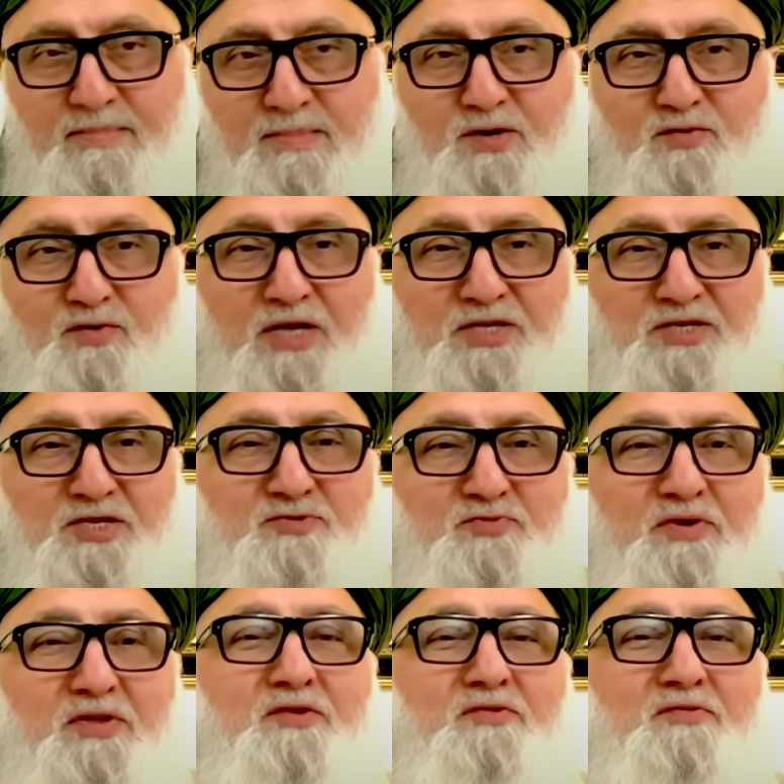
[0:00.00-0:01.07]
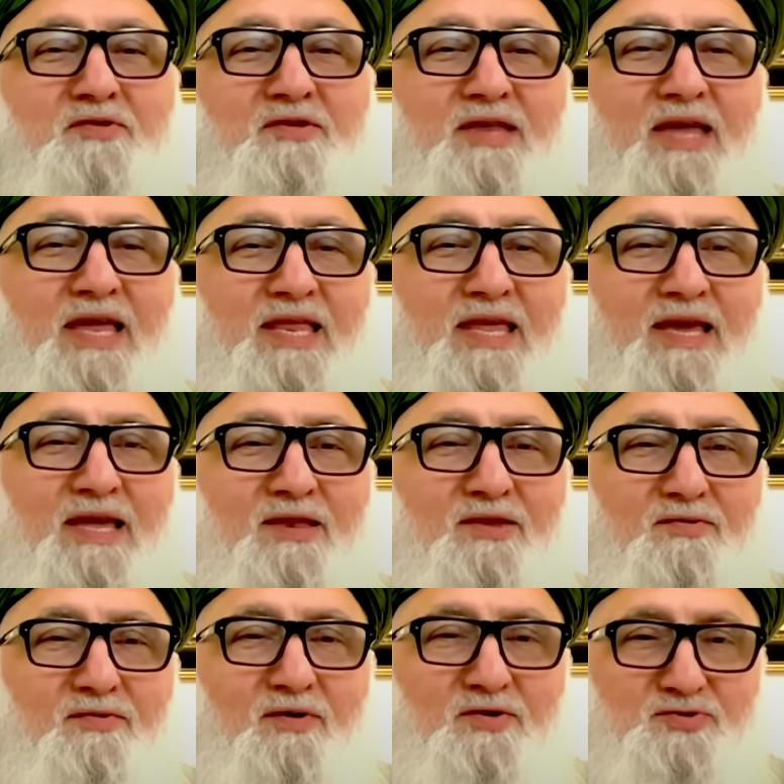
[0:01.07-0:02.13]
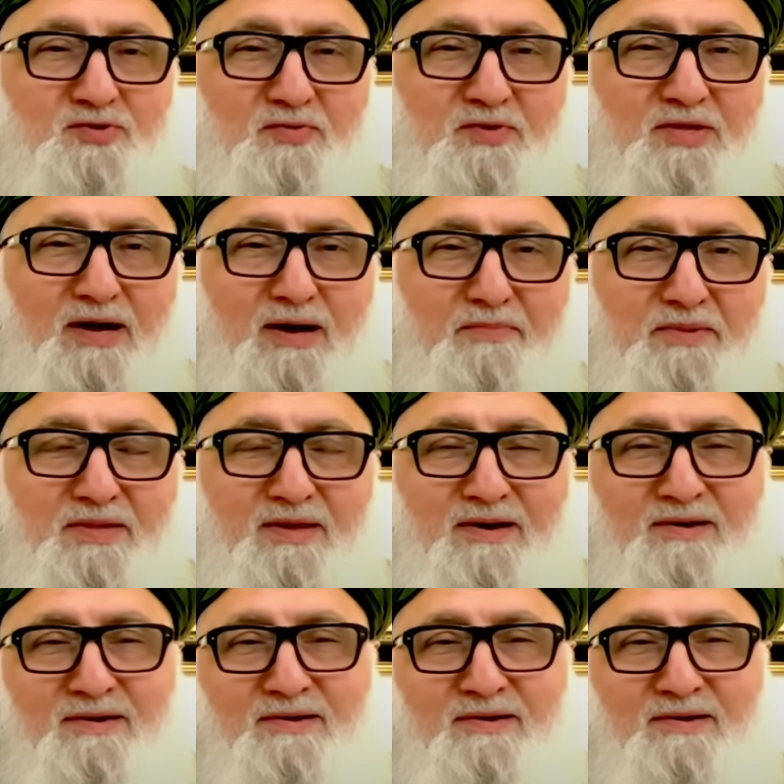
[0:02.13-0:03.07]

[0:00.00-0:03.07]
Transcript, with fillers: Raj is with you tonight, he can do also with the Abida.